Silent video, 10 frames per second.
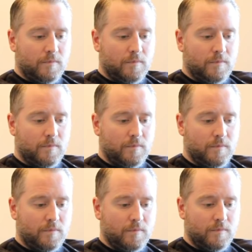
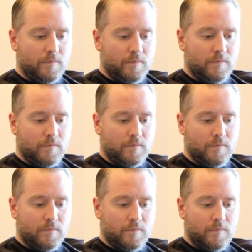
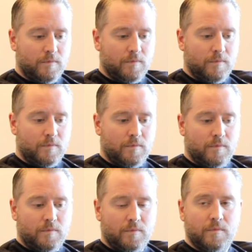
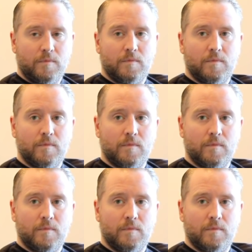[no speech]